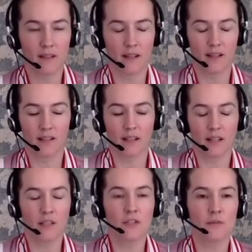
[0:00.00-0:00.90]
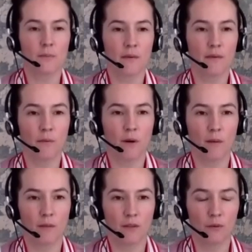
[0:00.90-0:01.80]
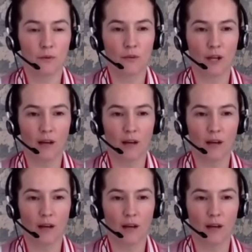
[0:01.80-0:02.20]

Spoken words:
engaged with Mohammed Hussein